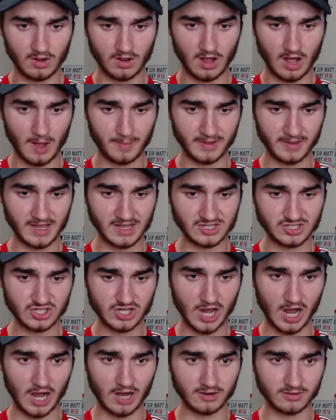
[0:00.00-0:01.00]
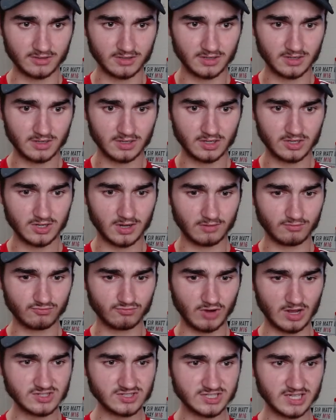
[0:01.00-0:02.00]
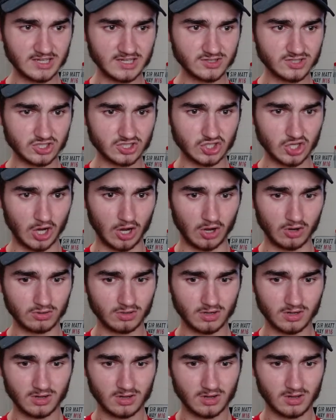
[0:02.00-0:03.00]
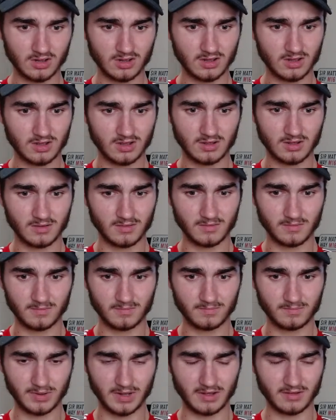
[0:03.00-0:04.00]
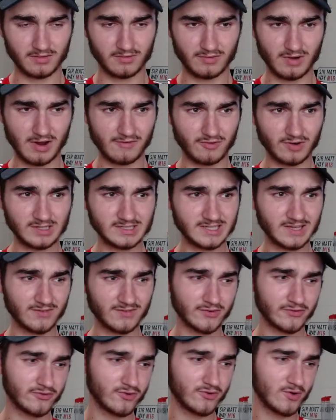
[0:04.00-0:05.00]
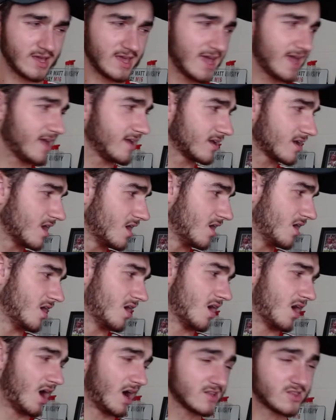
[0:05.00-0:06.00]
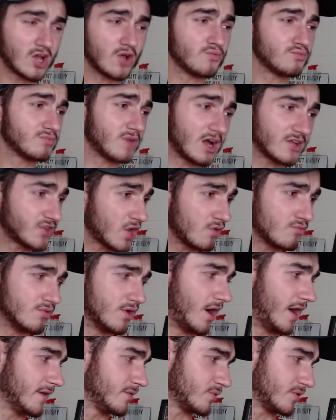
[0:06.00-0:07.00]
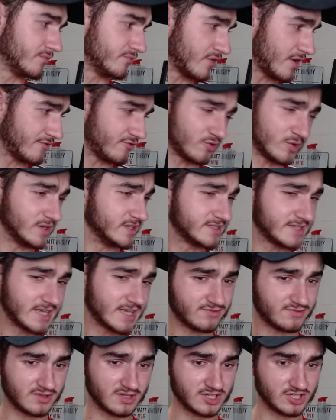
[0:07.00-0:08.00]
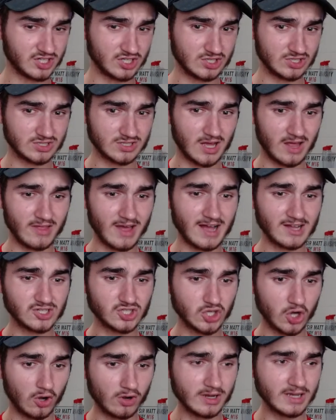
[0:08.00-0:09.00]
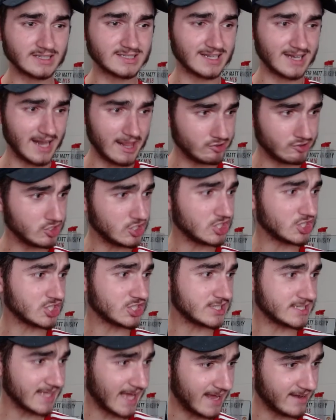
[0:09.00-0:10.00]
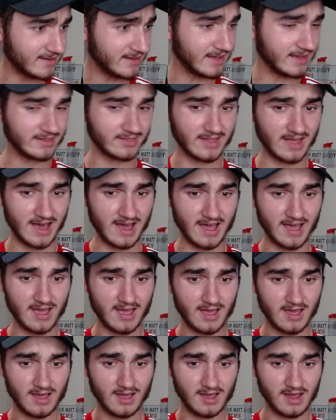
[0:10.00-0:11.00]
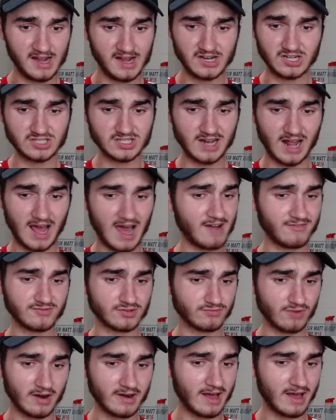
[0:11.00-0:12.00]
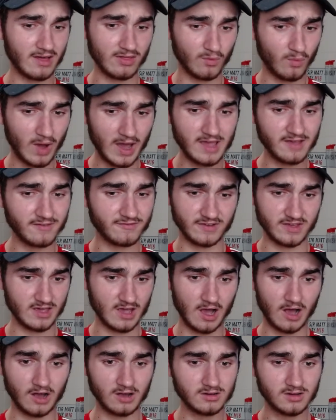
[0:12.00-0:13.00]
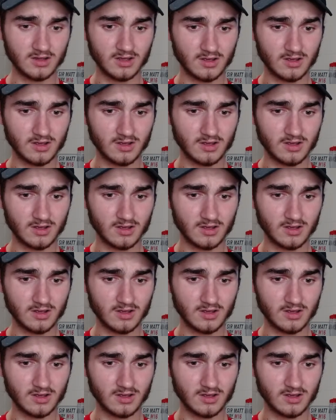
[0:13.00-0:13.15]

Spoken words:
Up against Young. Young runs into Chong. But the referee's given a free kick. I don't like when referees give decisions like that. Chong is literally just standing there. He doesn't have to run out of the way for Young.